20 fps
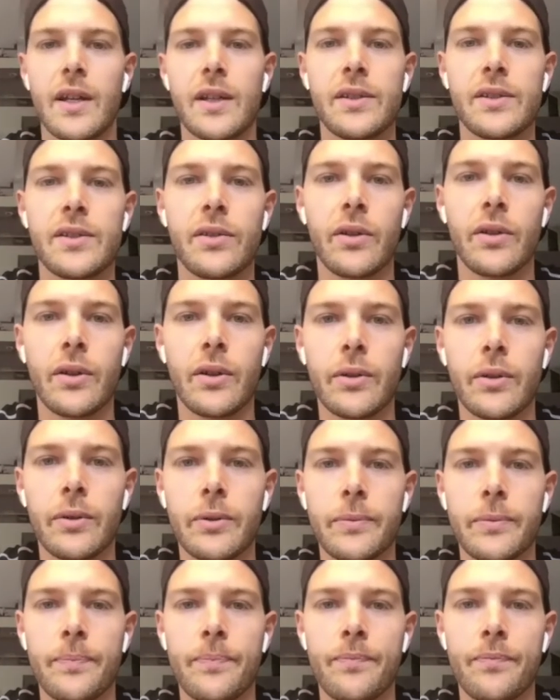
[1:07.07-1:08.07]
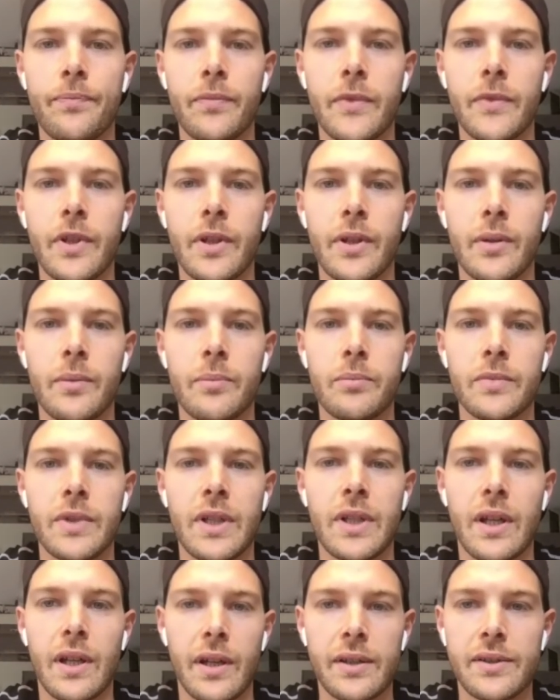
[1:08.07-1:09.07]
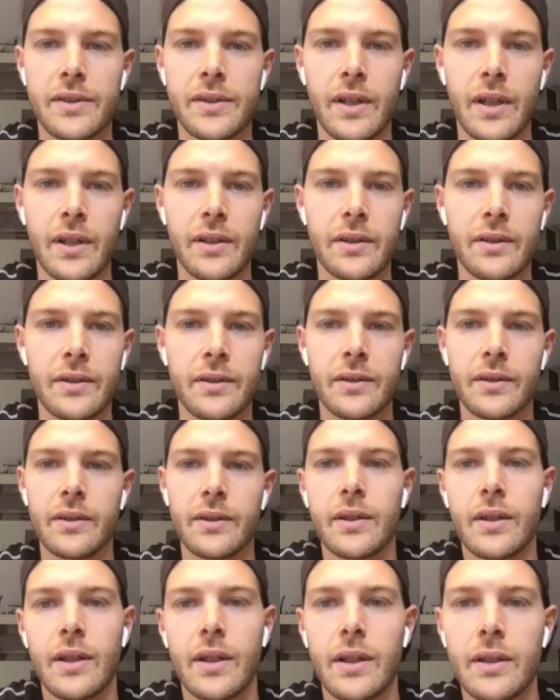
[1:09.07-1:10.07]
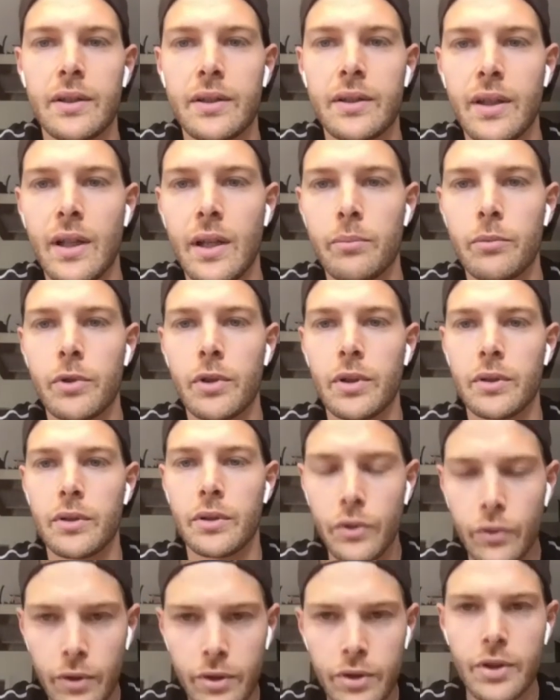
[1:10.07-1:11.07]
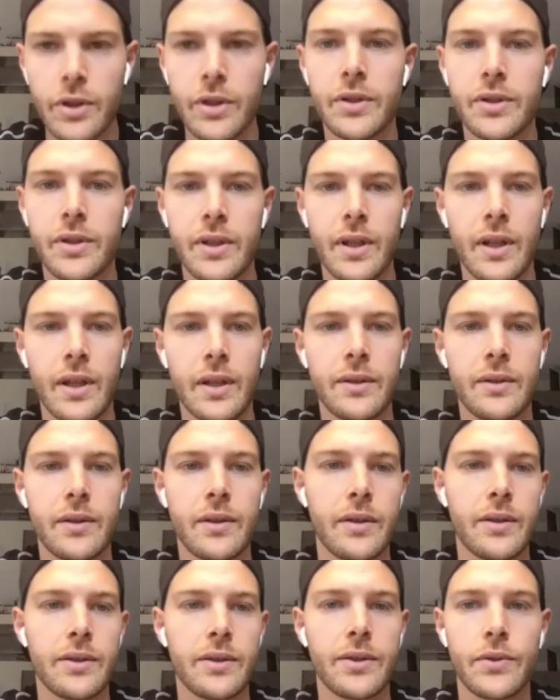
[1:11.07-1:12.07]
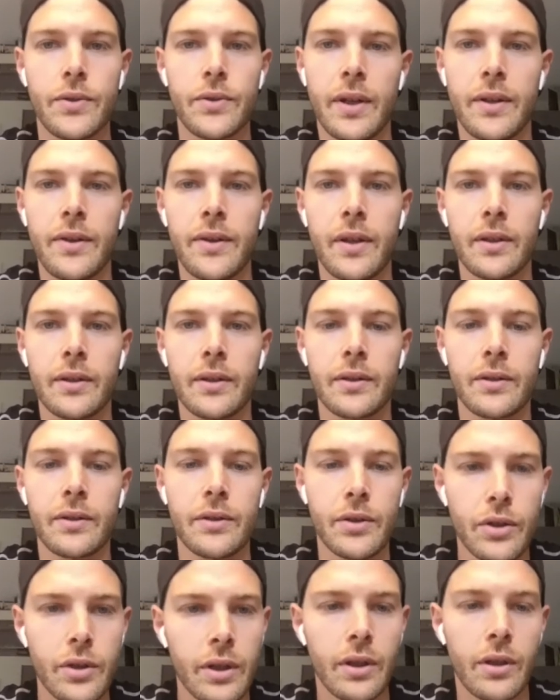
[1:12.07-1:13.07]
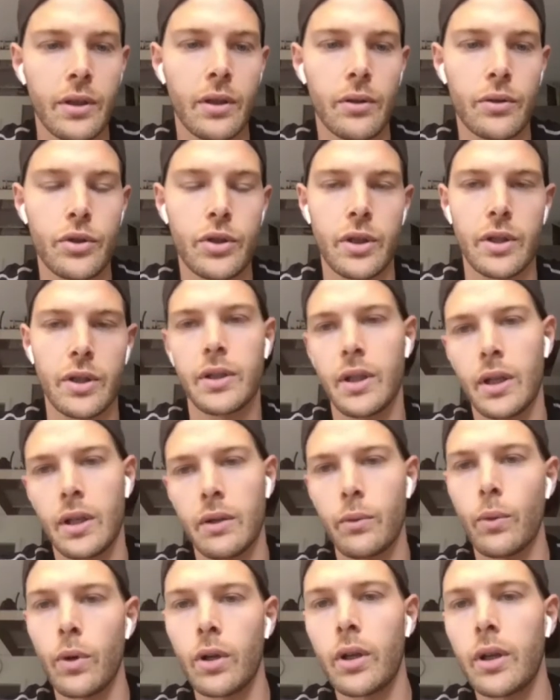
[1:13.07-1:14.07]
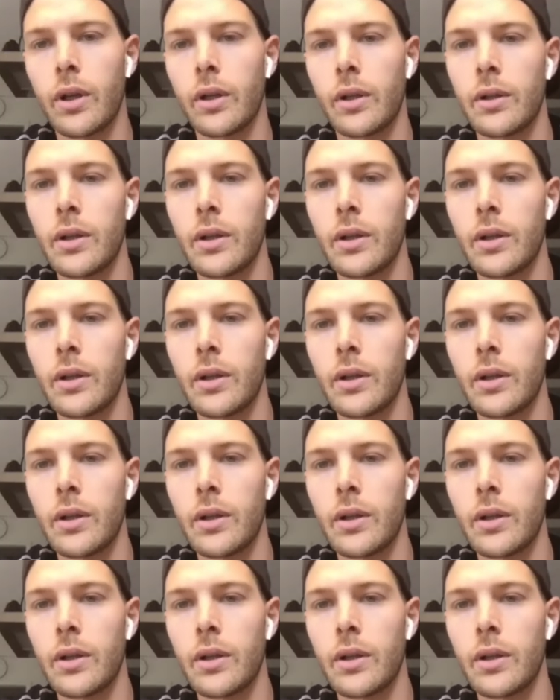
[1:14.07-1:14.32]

So um, yeah, I studied and I'm a nutritionist and strength and conditioning coach. And yeah, working,